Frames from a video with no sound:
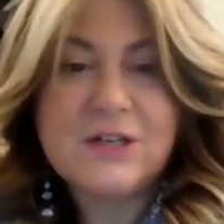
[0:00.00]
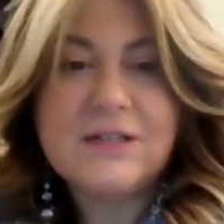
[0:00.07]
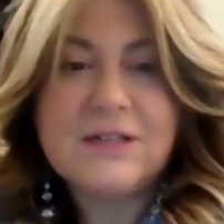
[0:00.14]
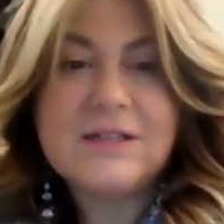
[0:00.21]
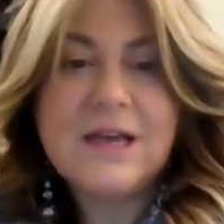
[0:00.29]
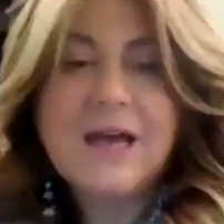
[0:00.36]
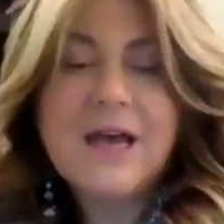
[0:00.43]

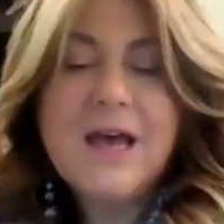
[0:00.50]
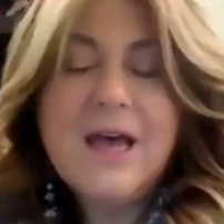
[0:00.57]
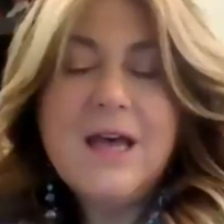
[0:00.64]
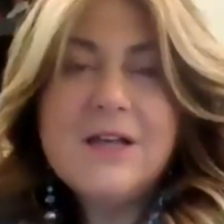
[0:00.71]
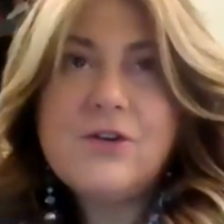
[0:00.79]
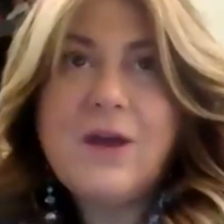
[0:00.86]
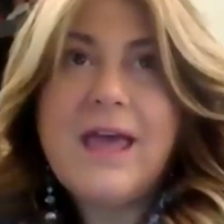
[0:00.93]
And
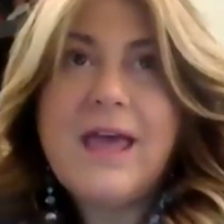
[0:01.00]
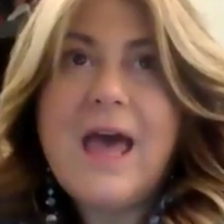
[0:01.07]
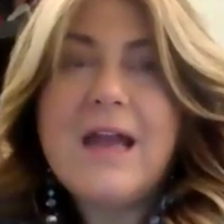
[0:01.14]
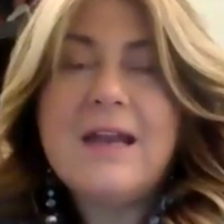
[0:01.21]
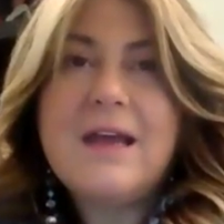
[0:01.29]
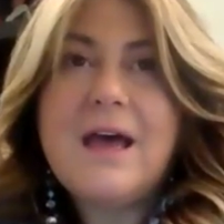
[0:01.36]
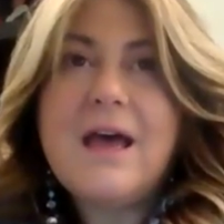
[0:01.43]
so
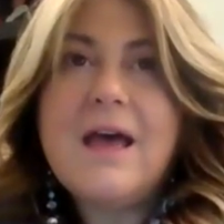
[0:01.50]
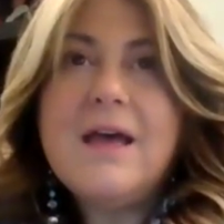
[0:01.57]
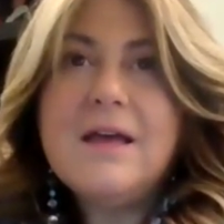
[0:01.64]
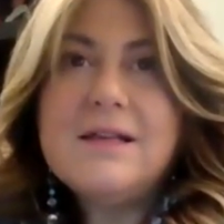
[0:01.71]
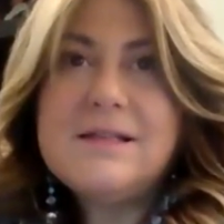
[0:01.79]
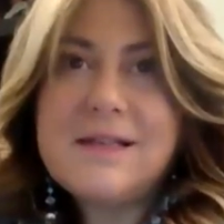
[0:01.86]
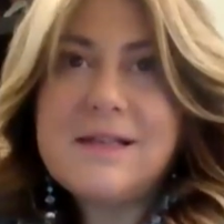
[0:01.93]
again,
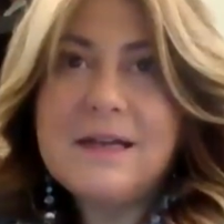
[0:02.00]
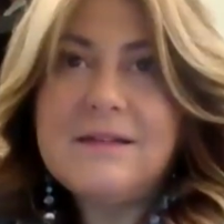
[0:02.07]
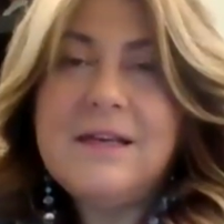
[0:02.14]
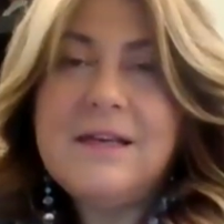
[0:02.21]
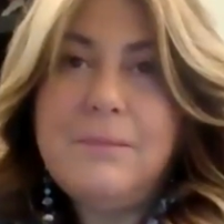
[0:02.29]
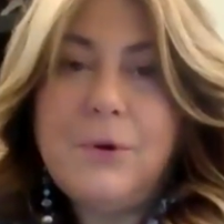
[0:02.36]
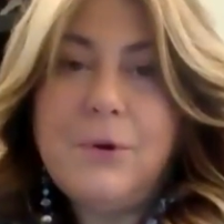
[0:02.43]

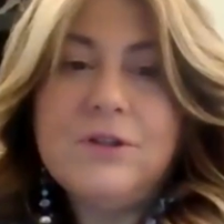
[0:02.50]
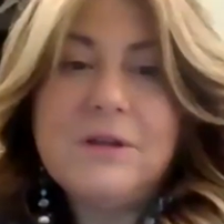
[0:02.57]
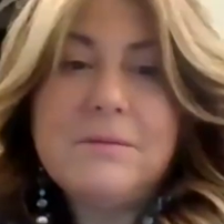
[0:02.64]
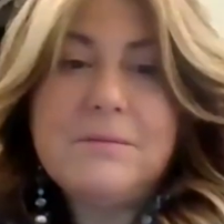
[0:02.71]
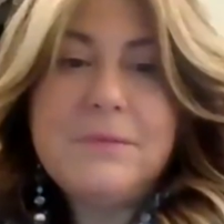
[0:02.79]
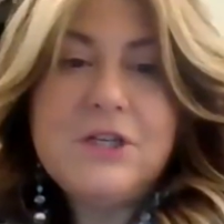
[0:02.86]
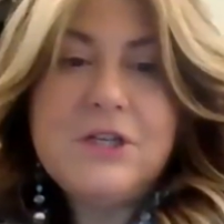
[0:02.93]
setting bold
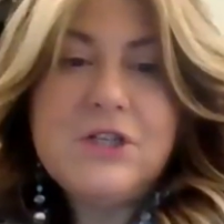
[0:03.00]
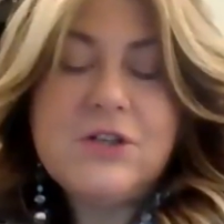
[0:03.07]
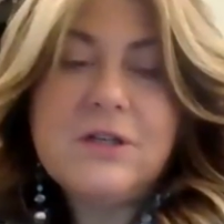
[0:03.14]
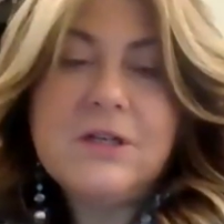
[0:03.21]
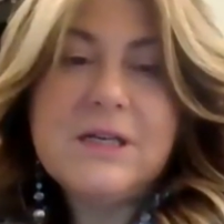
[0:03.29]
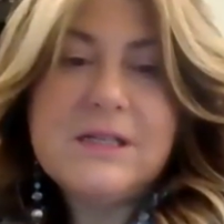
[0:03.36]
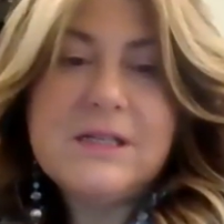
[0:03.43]

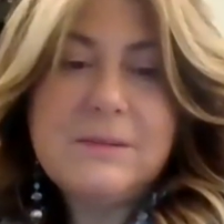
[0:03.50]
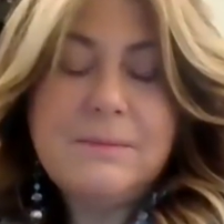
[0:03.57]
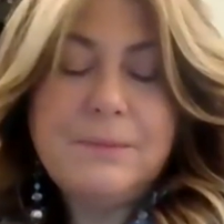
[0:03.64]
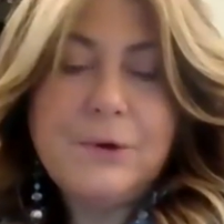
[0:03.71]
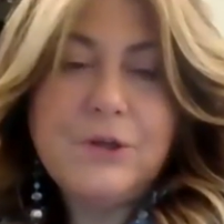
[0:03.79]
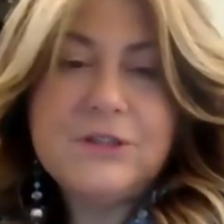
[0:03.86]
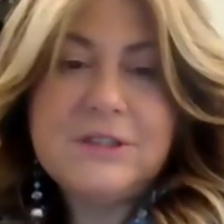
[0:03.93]
ambition is
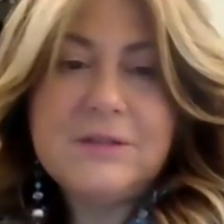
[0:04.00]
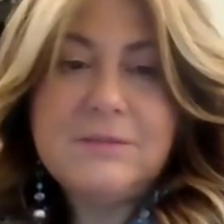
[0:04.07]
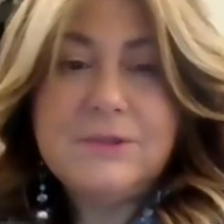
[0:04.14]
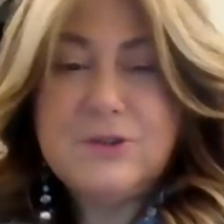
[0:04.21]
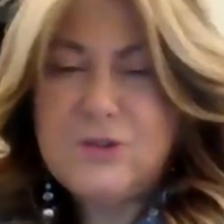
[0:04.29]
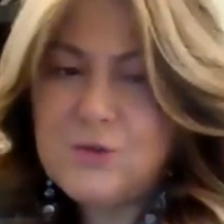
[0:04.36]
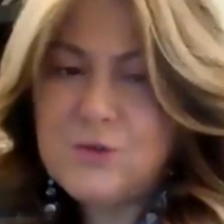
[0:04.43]
important,
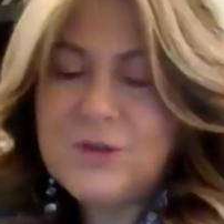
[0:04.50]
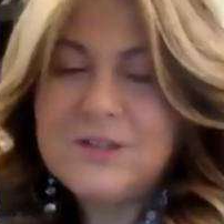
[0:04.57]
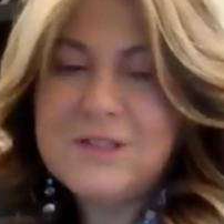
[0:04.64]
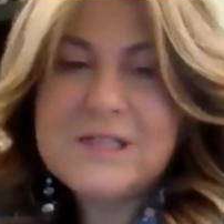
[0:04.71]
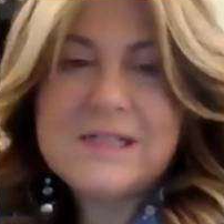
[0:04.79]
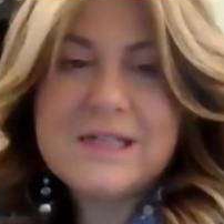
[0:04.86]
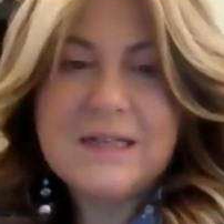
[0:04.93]
but also
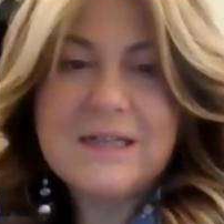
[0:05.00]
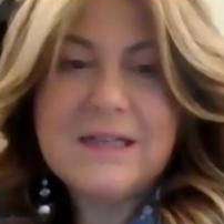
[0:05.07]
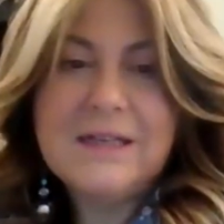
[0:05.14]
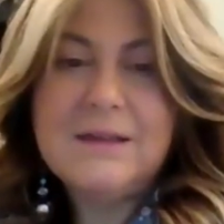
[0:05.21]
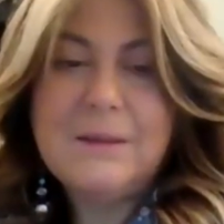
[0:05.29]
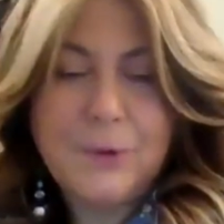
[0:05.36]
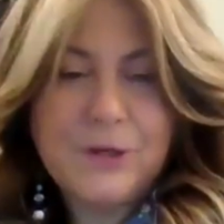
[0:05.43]

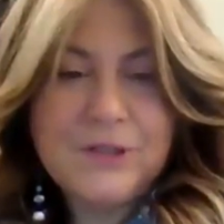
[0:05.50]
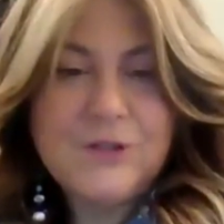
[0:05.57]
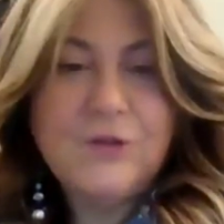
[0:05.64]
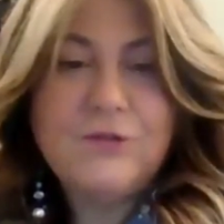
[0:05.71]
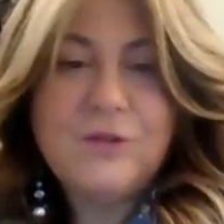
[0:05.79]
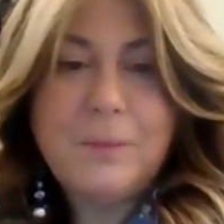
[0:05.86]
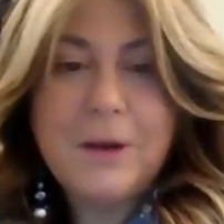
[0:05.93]
understanding the point
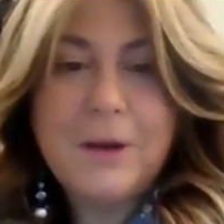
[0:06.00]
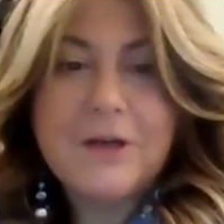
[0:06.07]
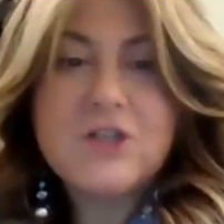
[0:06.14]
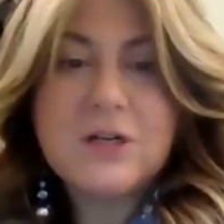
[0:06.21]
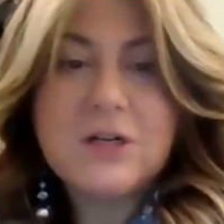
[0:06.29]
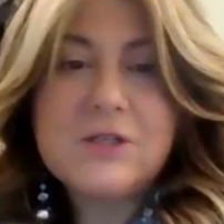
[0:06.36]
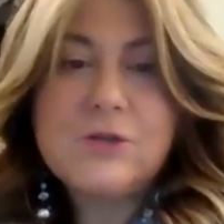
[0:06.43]
of
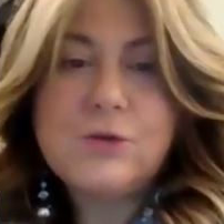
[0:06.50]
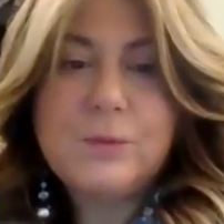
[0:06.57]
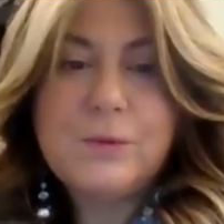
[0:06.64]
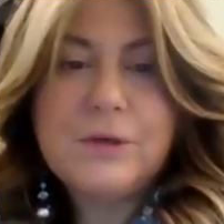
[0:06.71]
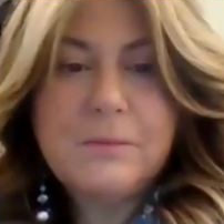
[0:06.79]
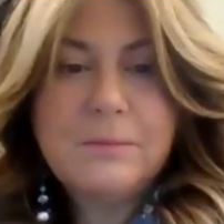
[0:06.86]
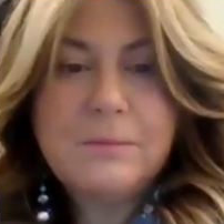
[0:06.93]
departure is
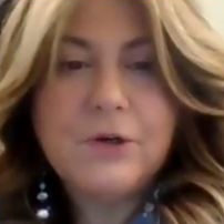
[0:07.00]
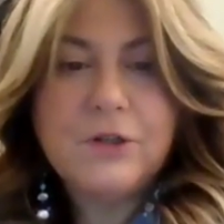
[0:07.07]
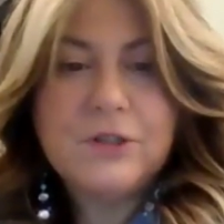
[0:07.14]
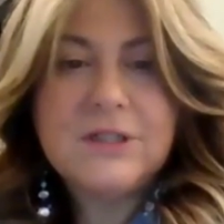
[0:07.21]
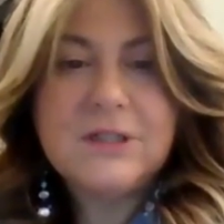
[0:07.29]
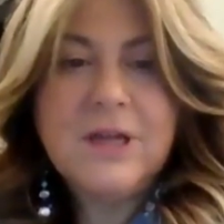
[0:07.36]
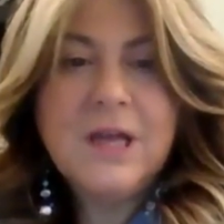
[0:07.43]
super
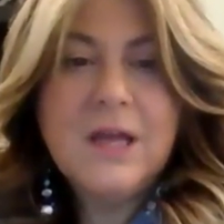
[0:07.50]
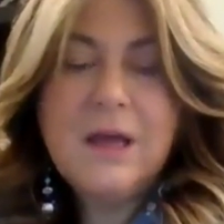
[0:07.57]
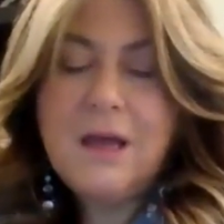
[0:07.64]
important.